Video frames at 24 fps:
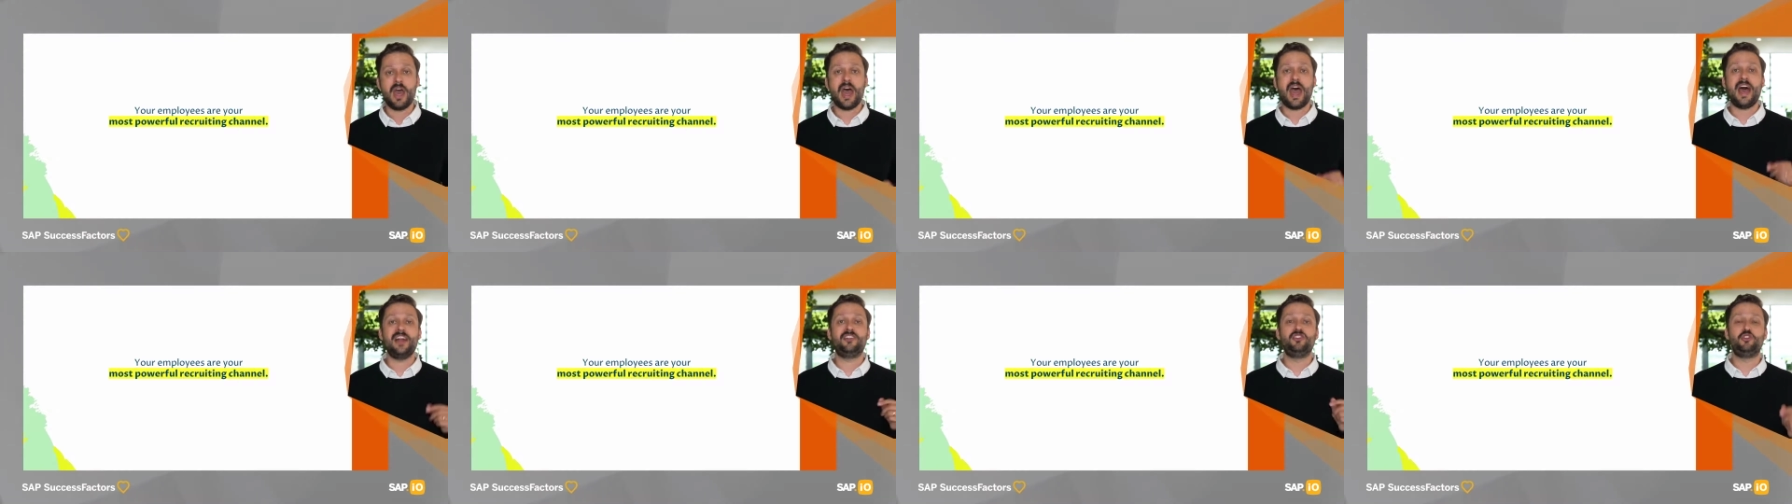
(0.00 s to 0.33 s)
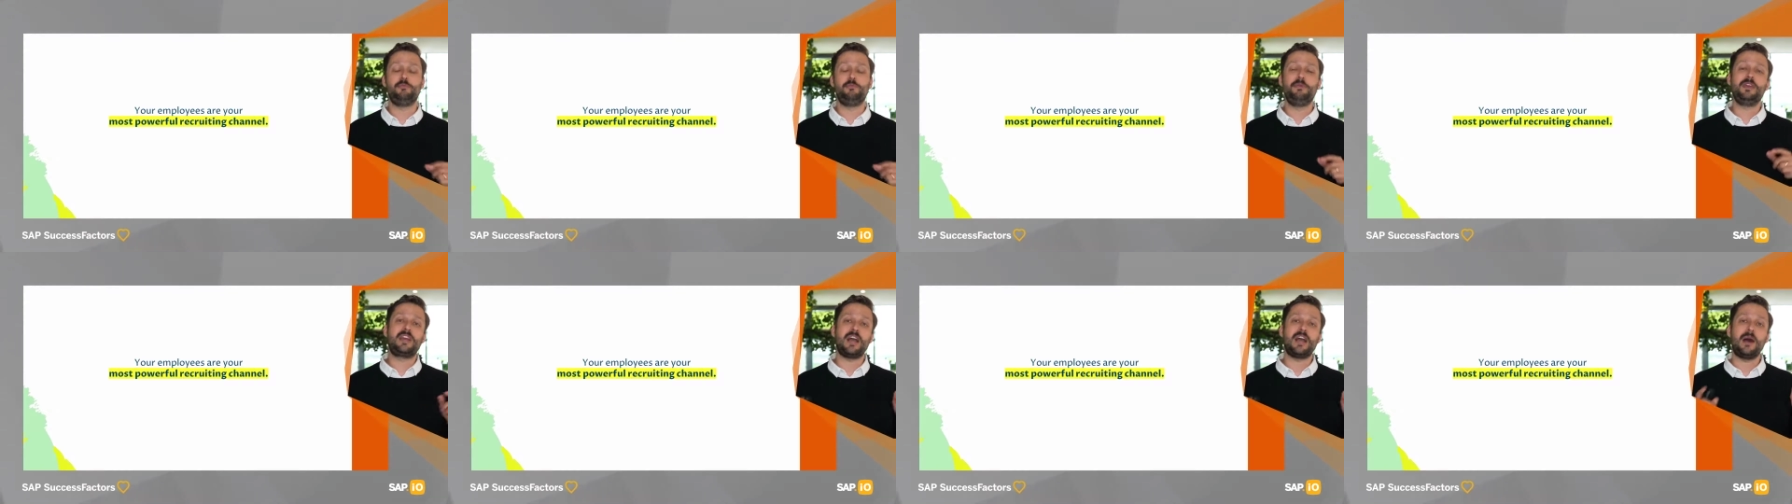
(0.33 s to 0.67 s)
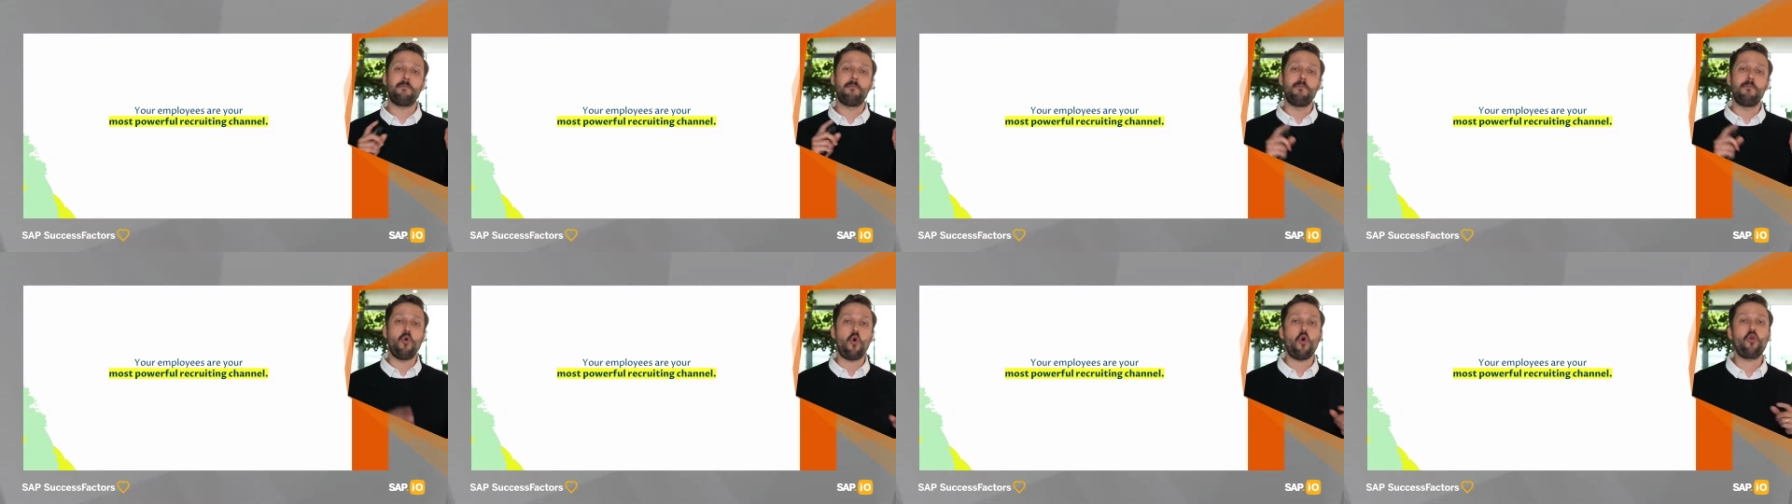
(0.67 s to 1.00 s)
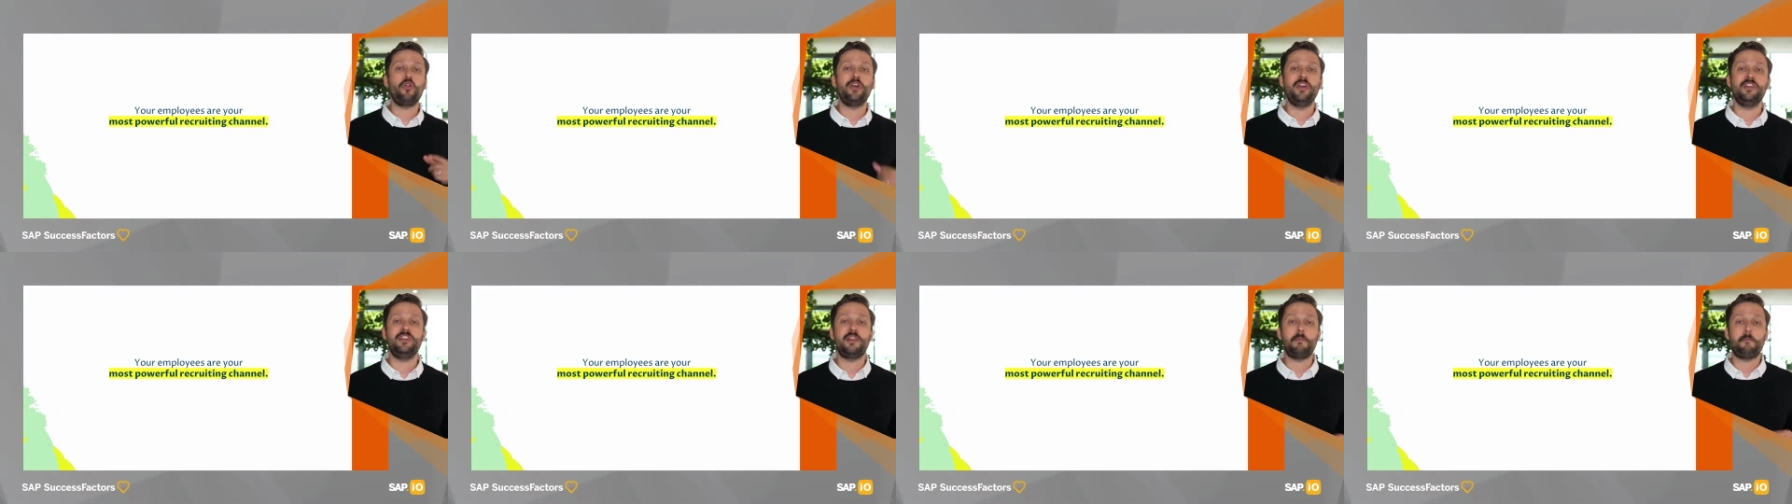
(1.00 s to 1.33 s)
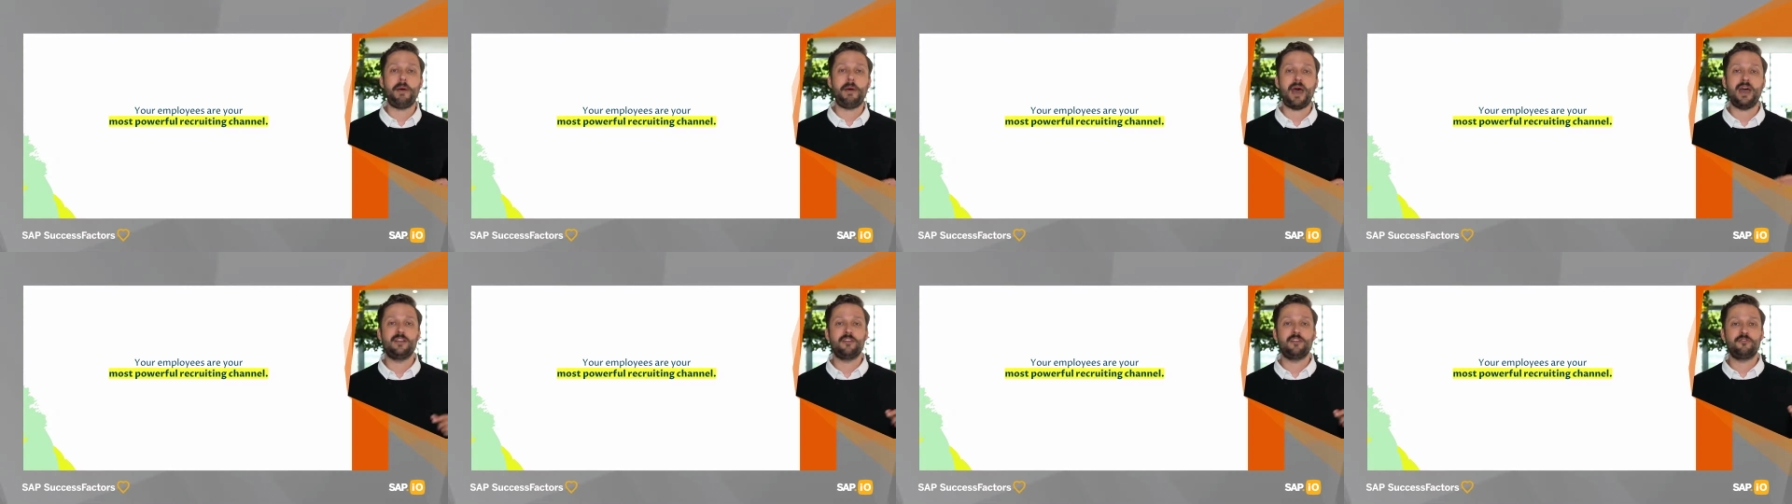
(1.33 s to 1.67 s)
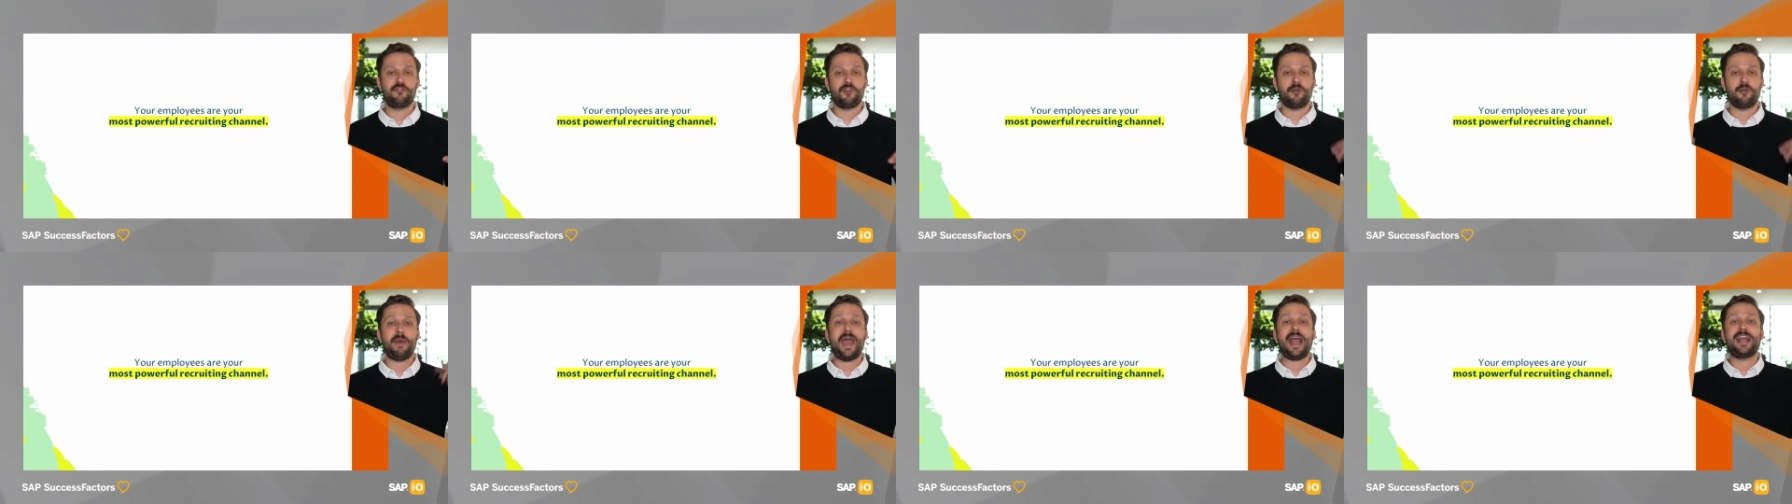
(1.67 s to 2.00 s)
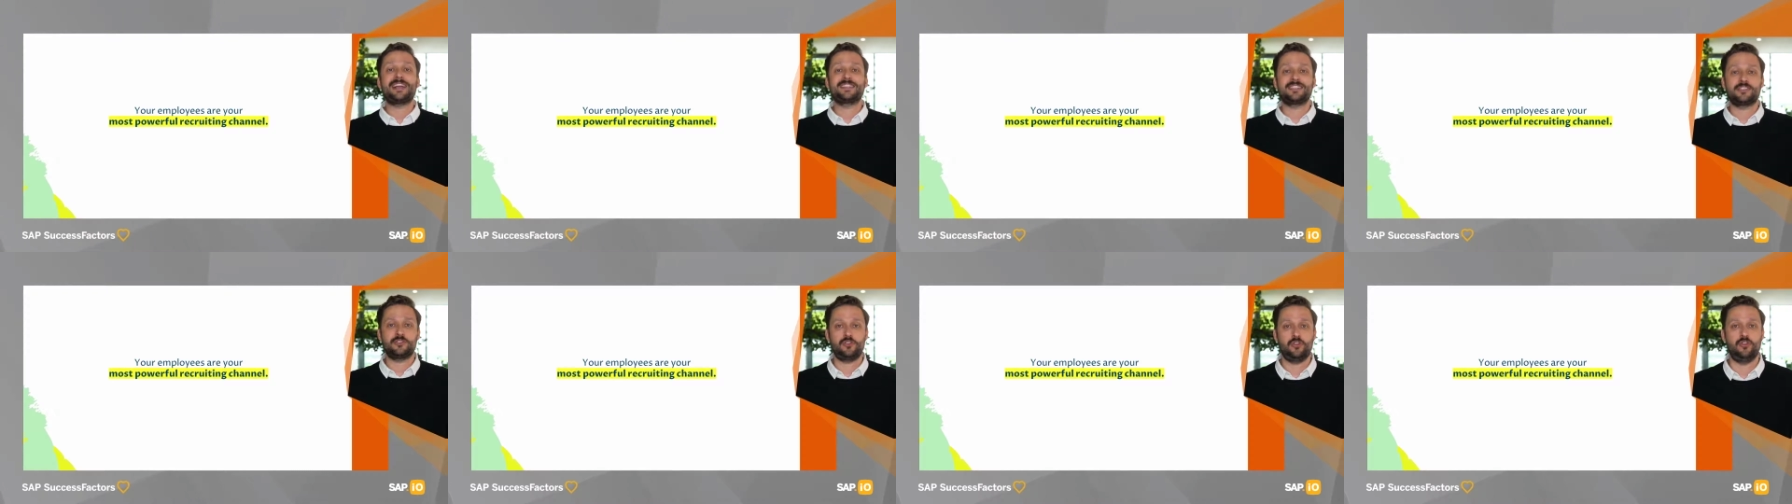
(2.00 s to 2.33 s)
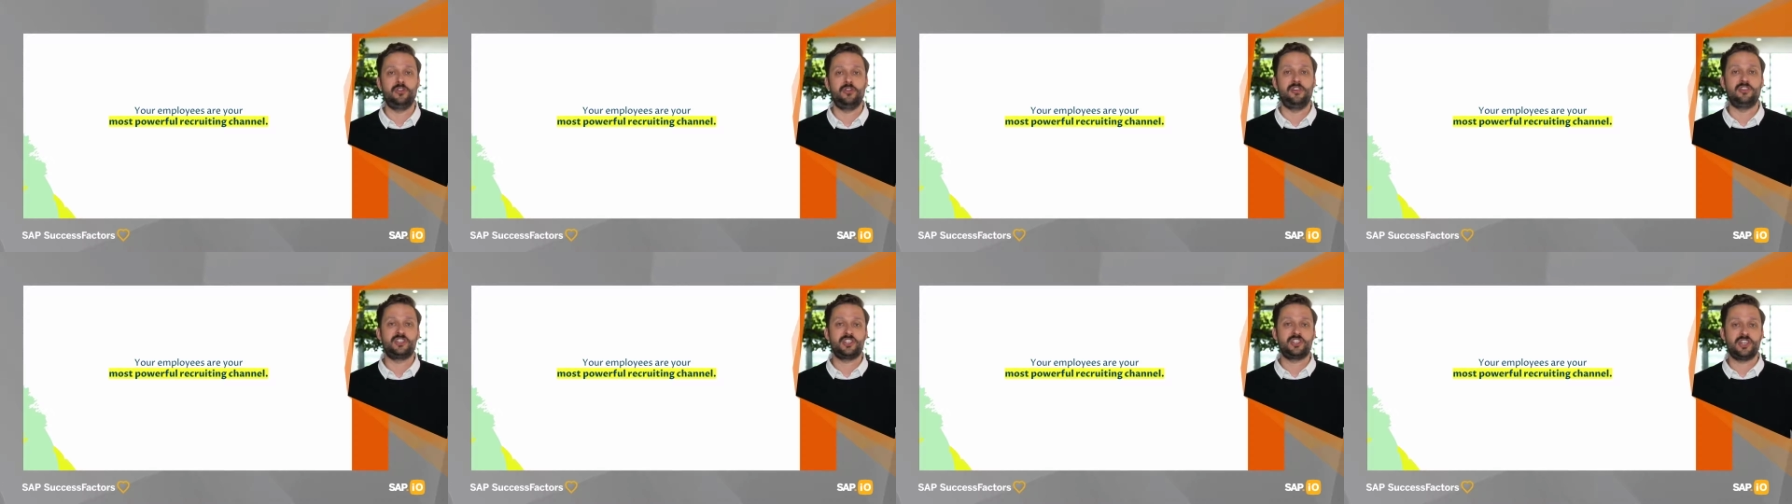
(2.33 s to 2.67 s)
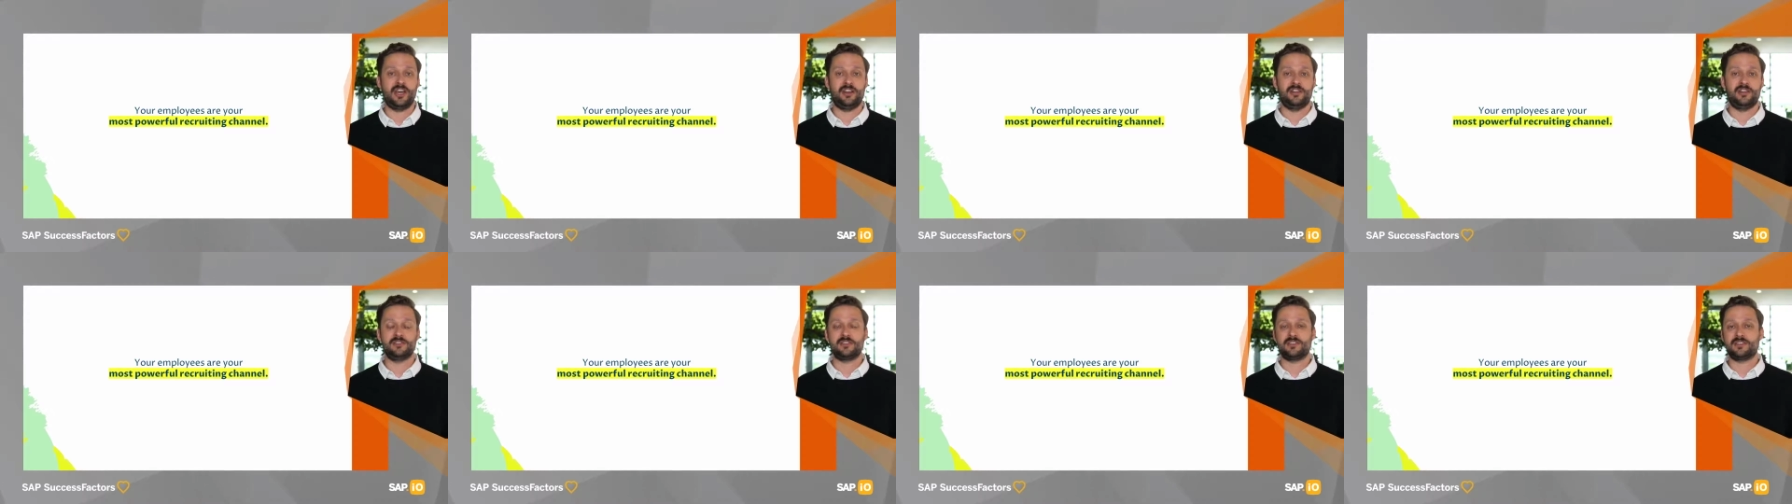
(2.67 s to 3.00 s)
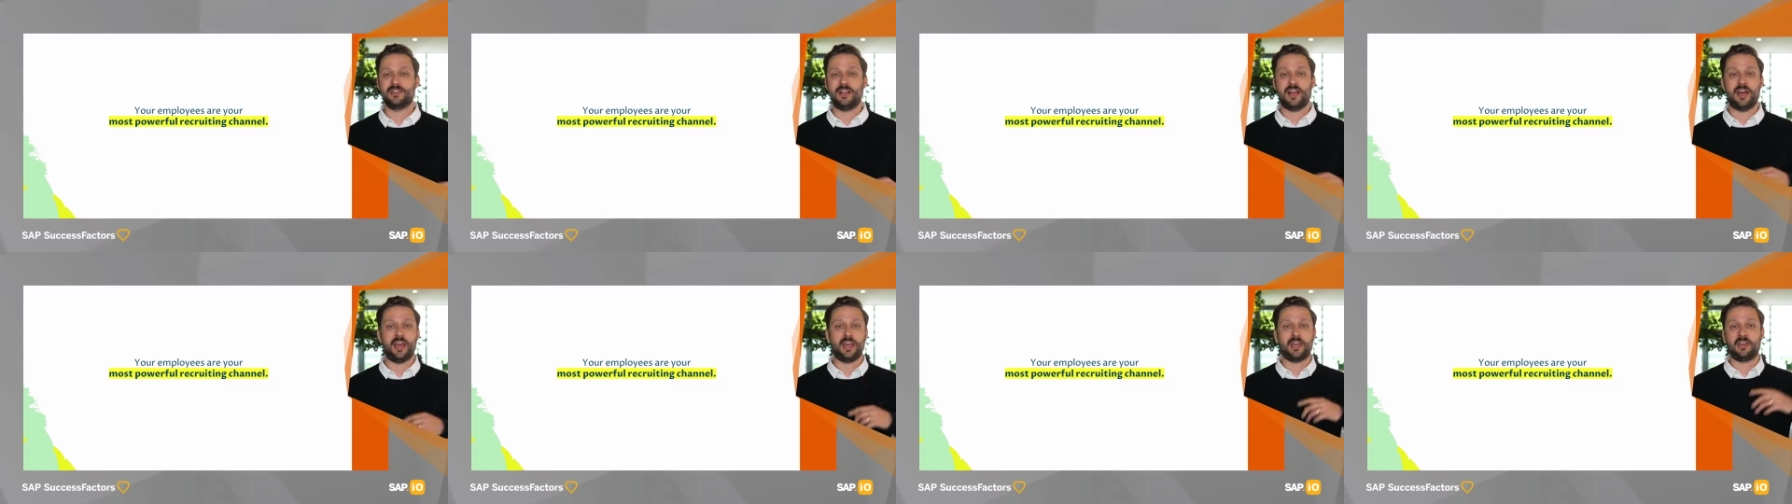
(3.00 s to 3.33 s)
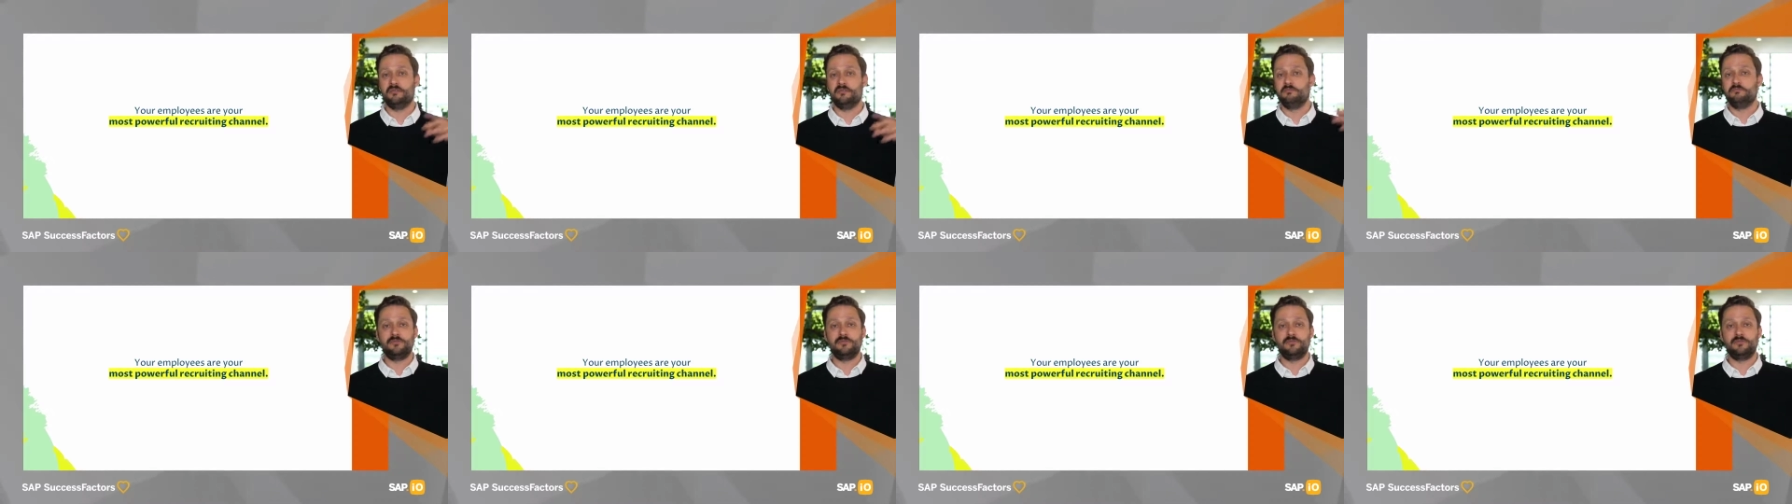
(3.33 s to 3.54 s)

and to become more independent from external channels like